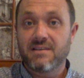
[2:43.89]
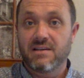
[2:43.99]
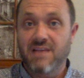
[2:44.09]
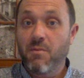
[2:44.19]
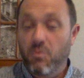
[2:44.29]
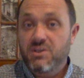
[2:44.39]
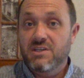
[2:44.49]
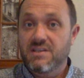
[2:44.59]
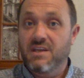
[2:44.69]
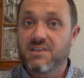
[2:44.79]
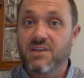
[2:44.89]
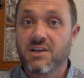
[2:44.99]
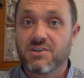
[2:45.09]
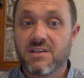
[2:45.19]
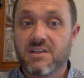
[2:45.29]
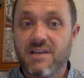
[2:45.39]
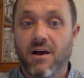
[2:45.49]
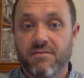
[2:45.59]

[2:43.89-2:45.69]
assignment, which is the discussion itself.